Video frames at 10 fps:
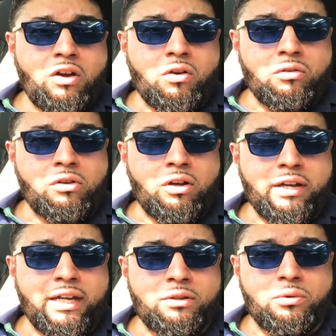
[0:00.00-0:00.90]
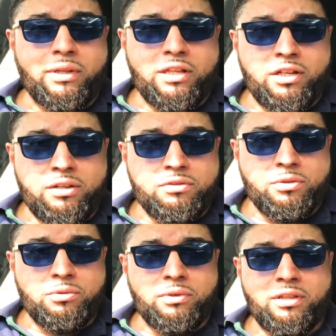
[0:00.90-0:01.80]
online or in the news
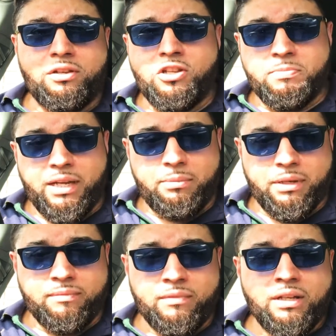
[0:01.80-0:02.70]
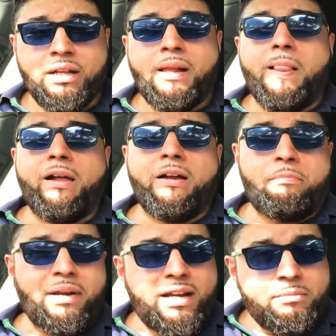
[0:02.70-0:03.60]
or in the newspaper. A
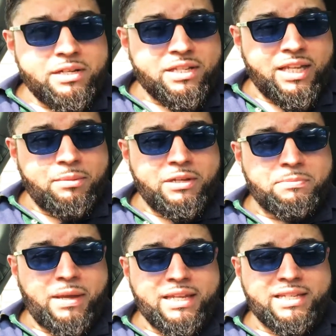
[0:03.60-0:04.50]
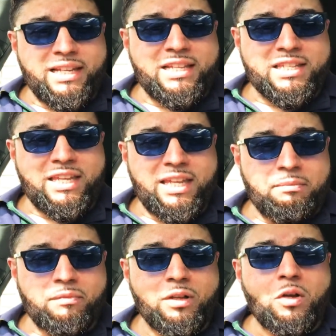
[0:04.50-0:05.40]
pyramid scheme is basically a
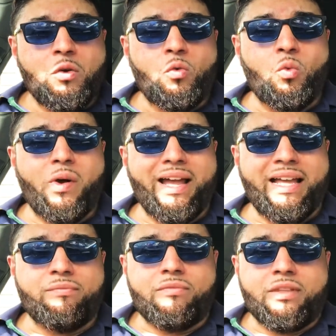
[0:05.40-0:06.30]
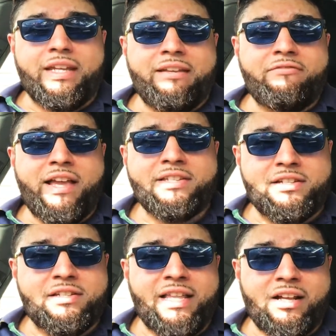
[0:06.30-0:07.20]
scheme where
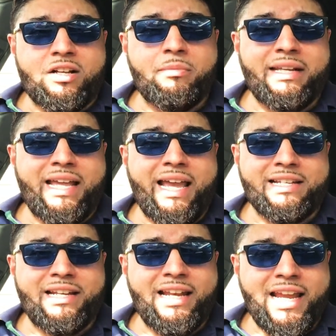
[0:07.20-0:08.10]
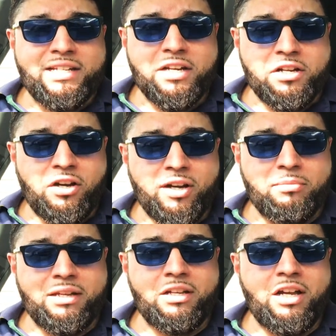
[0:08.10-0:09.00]
investors that come in at a later time
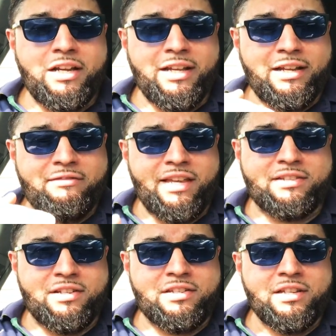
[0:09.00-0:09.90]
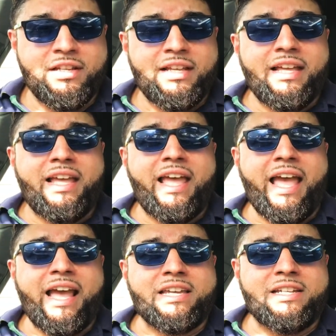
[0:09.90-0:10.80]
than earlier investors
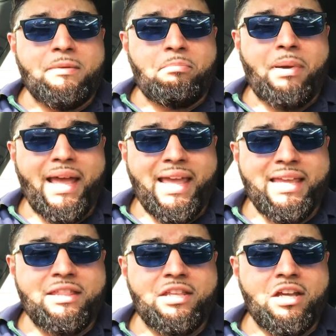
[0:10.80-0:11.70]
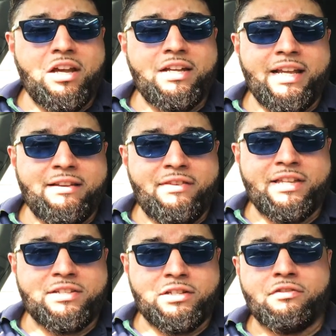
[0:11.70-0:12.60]
actually pay the earlier
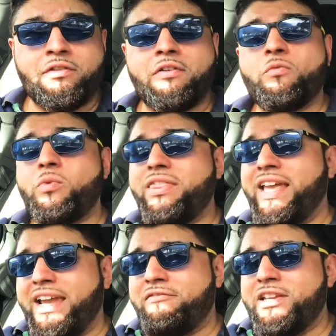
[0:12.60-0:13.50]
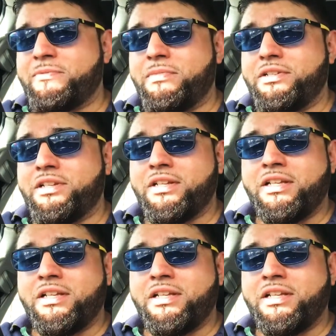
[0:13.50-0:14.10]
investors with their investment.